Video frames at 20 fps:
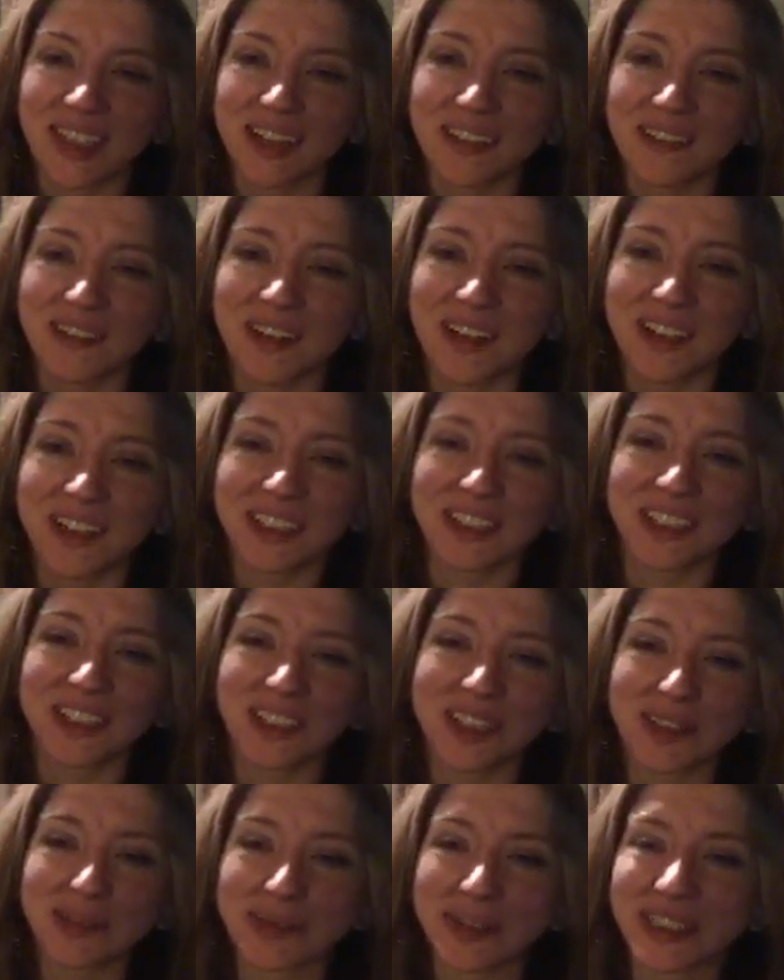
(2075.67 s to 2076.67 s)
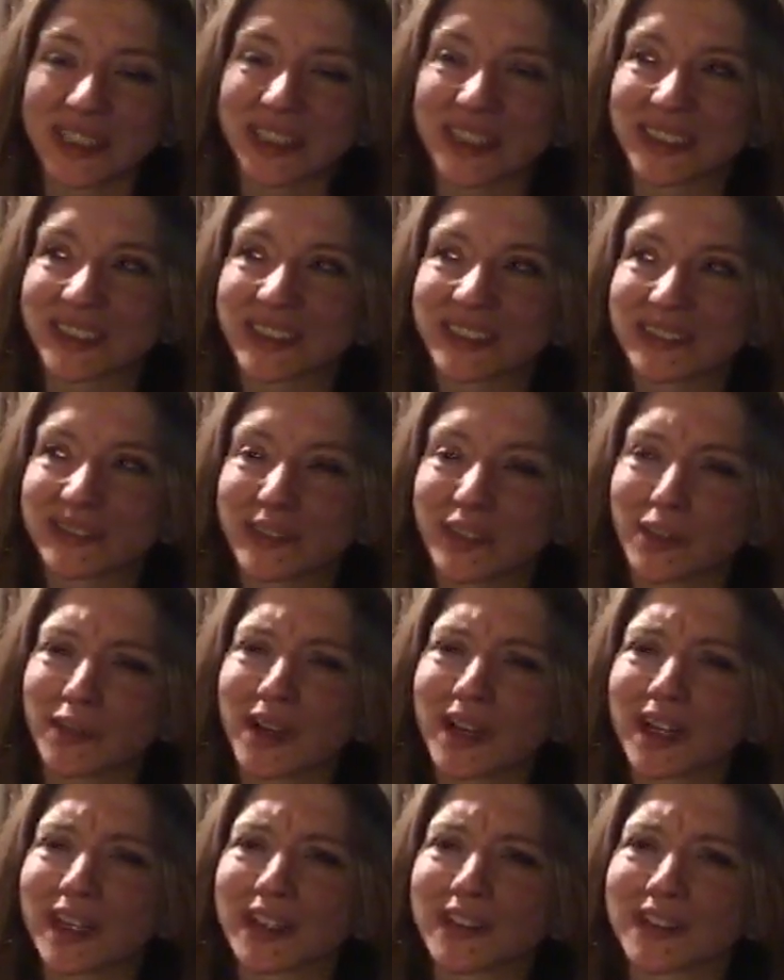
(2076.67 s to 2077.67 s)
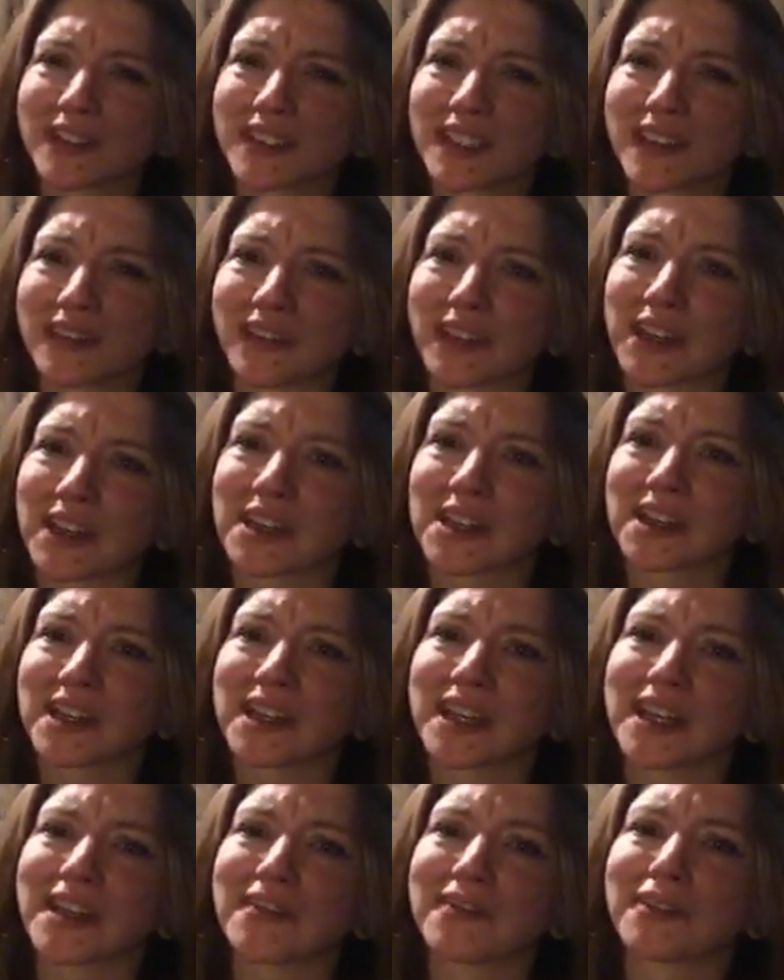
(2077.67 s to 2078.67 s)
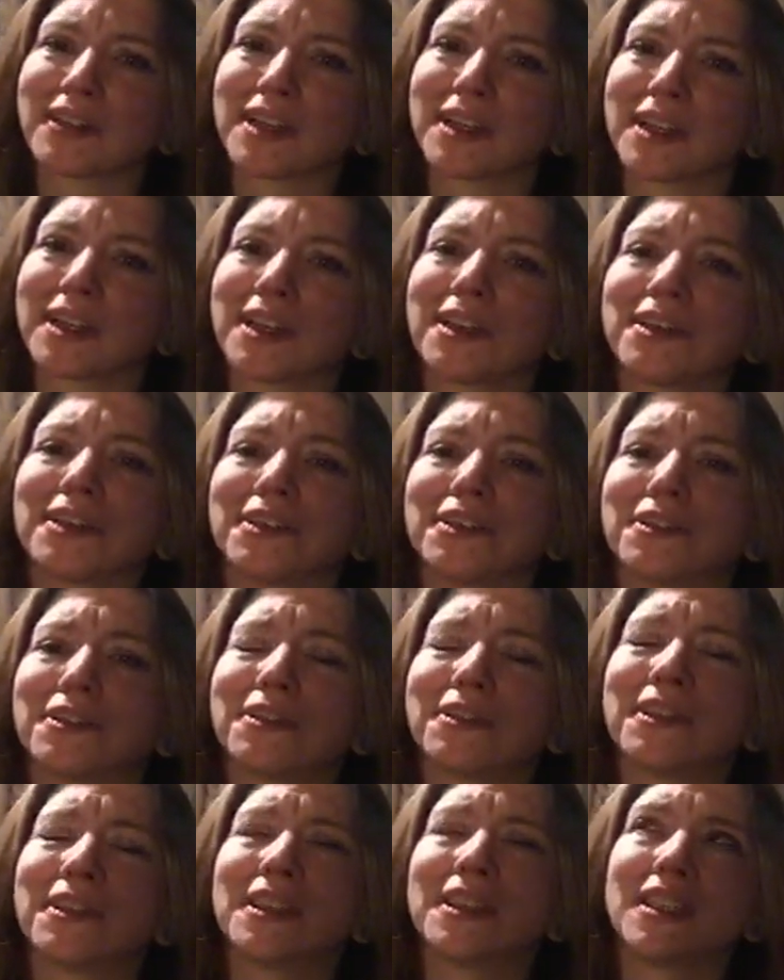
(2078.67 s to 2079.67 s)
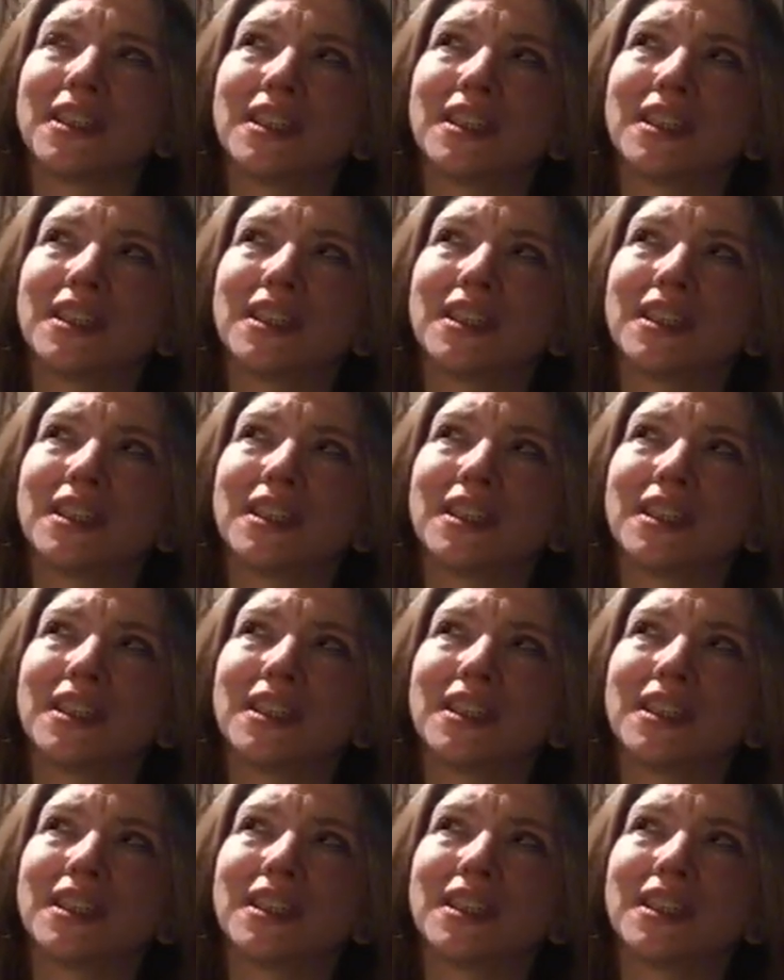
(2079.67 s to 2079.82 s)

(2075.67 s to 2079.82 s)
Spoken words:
I wanted to, but for one, I don't sing very good, and for two,